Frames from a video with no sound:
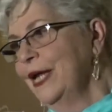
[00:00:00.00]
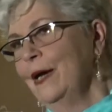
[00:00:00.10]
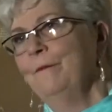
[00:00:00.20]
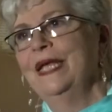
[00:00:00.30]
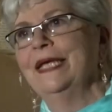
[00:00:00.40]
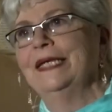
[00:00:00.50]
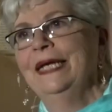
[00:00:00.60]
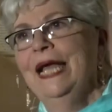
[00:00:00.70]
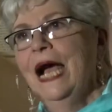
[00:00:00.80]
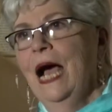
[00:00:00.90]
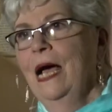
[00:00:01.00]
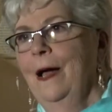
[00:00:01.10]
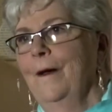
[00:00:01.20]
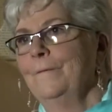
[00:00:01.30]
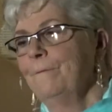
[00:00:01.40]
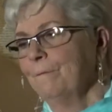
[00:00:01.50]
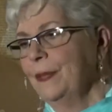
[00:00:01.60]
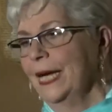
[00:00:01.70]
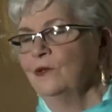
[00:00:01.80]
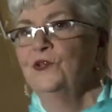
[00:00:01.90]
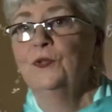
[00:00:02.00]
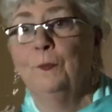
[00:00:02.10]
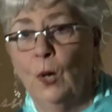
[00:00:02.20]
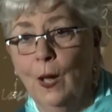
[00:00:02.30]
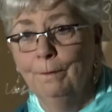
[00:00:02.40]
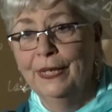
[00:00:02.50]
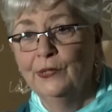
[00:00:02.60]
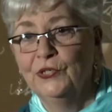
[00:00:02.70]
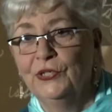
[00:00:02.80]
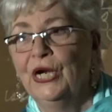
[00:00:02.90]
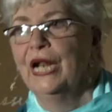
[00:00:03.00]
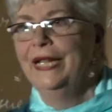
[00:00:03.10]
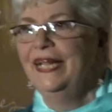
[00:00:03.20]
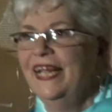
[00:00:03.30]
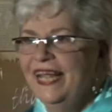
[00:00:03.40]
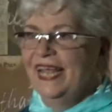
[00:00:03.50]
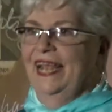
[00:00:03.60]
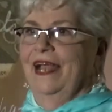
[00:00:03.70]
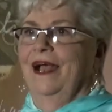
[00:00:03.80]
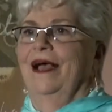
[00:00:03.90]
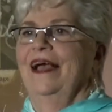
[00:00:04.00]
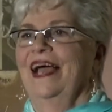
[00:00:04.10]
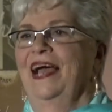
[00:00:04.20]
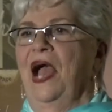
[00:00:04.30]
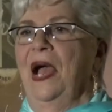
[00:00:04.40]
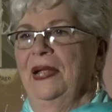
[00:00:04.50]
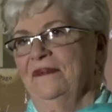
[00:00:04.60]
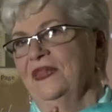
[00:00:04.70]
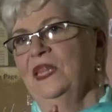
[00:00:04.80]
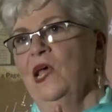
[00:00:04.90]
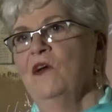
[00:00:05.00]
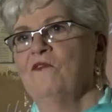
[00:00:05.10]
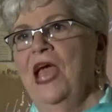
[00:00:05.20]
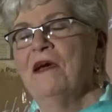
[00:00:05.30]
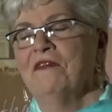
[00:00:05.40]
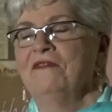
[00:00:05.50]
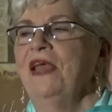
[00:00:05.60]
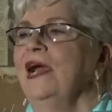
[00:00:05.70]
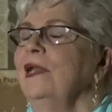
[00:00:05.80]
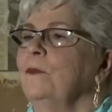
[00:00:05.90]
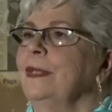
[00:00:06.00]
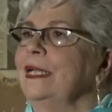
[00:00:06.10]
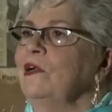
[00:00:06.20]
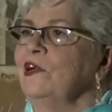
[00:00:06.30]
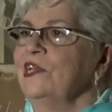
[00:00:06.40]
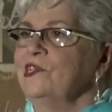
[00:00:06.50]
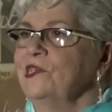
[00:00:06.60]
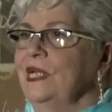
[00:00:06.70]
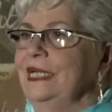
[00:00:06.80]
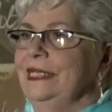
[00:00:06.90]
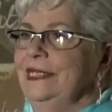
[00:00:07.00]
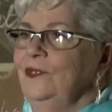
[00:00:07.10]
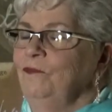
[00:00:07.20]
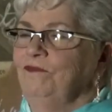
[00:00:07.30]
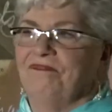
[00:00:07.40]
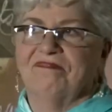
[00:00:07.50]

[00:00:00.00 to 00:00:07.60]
not me. Um, back to the prom picture. uh, I love having that because um,